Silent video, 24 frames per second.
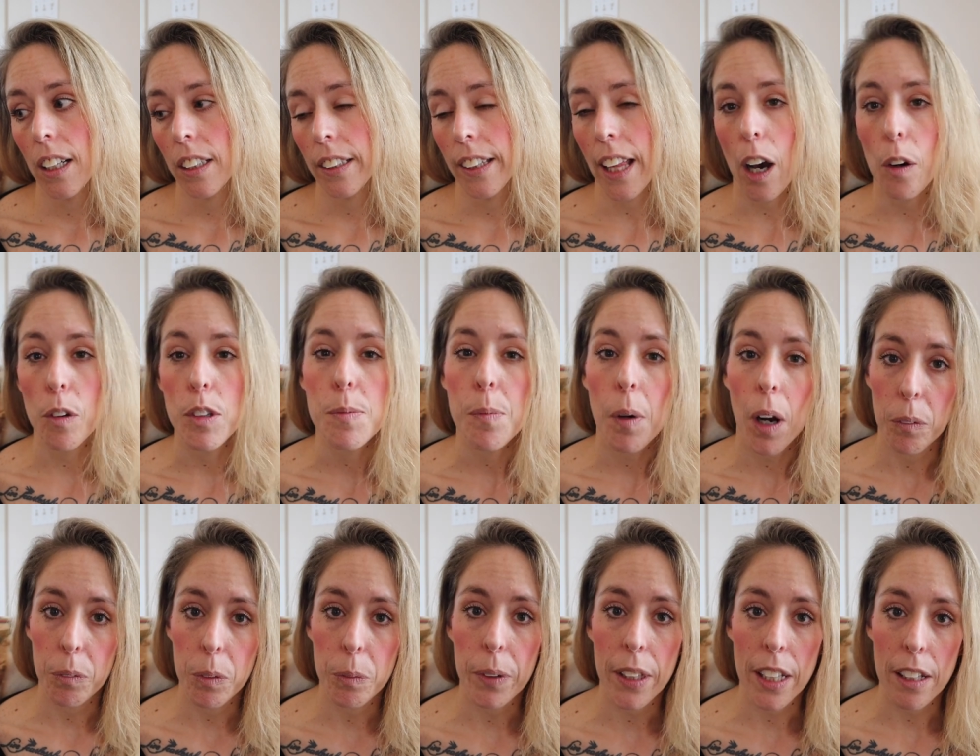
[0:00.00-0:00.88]
That was
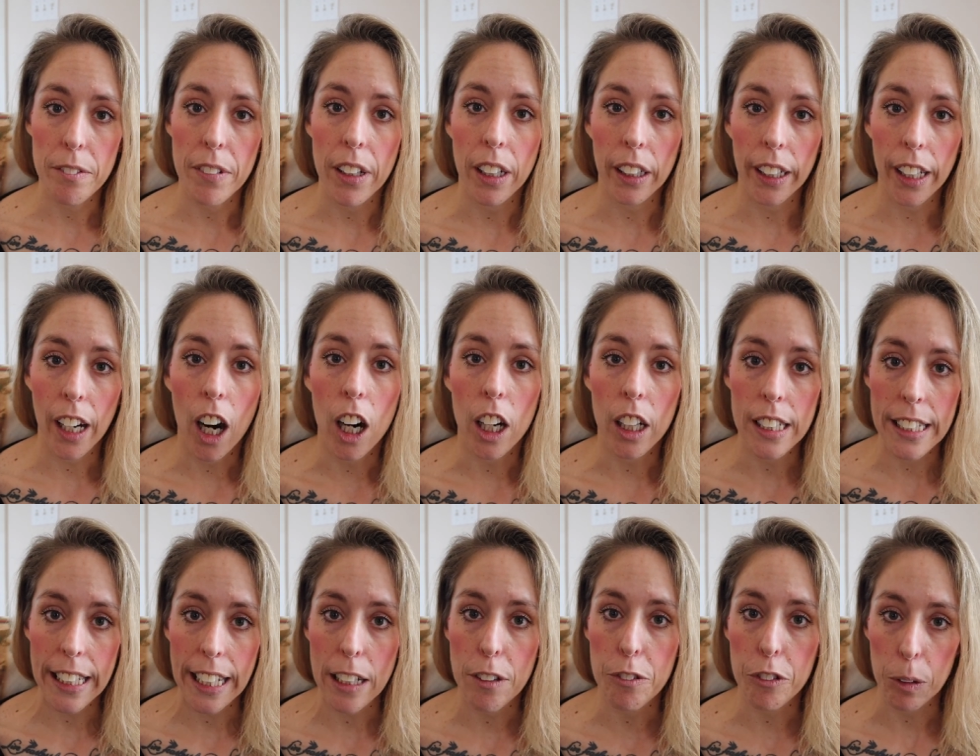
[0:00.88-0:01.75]
probably a very hard
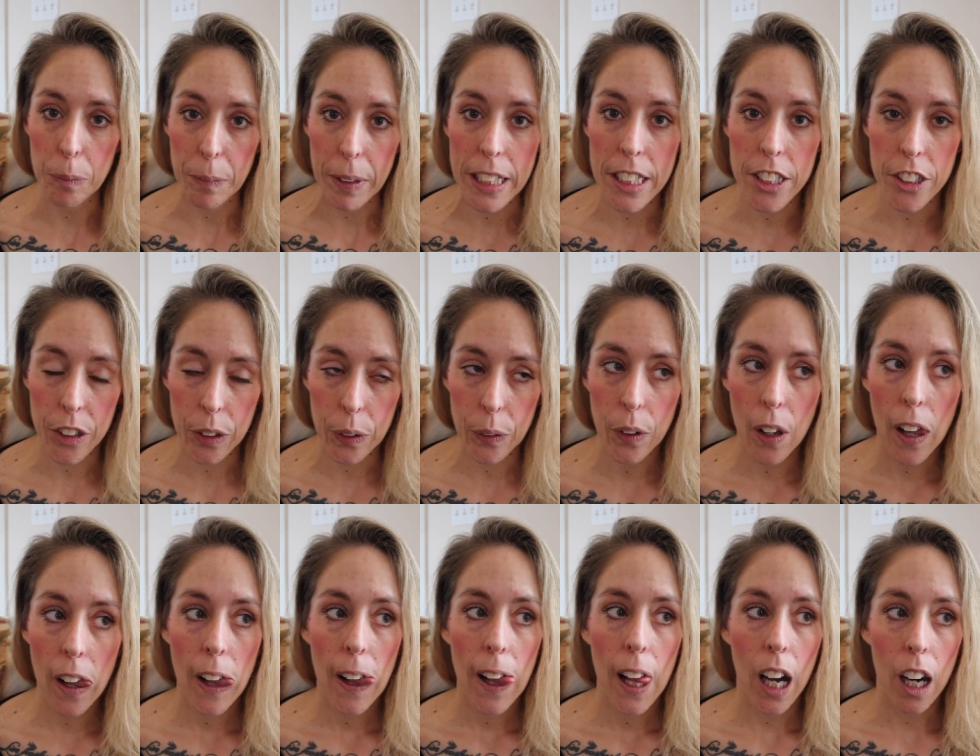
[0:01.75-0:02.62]
day for me too.
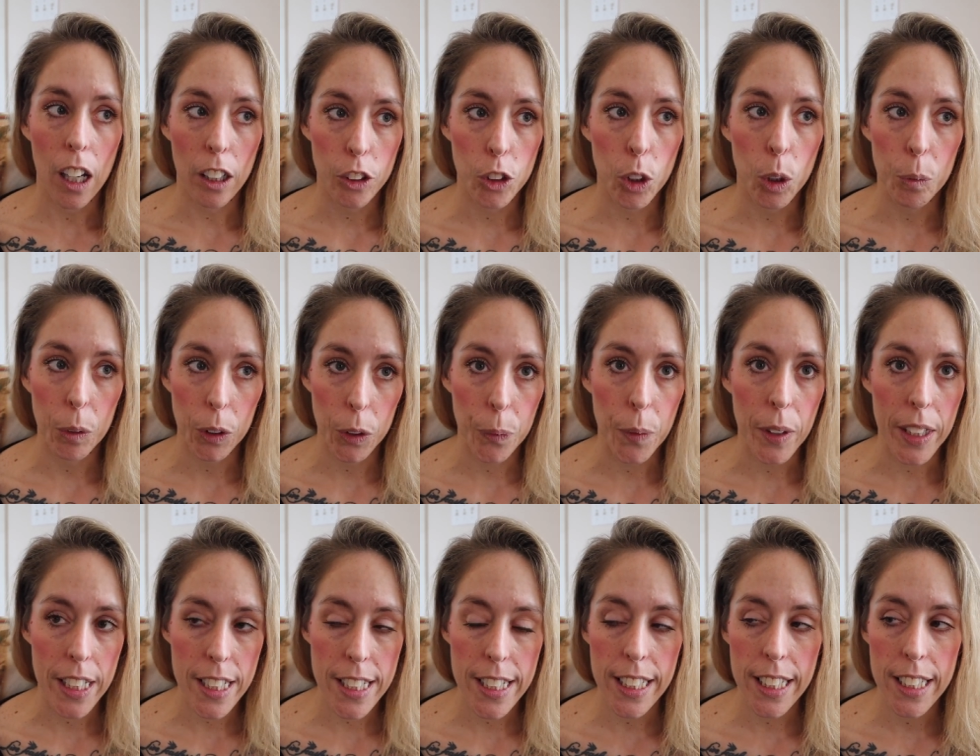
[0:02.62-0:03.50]
October,
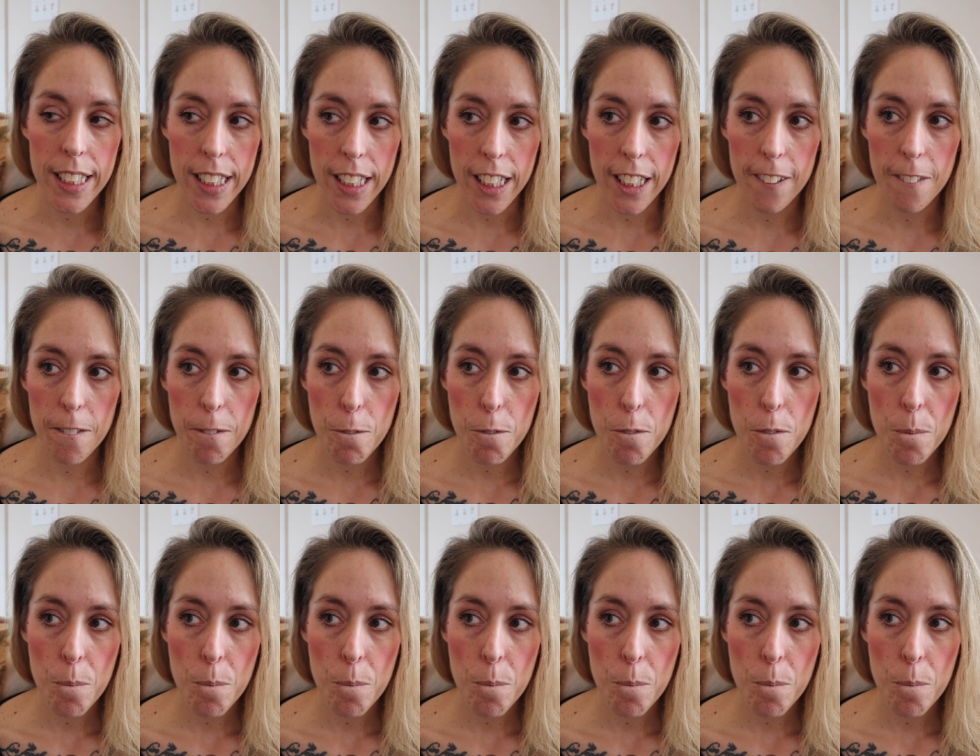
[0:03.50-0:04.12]
twenty sixteen.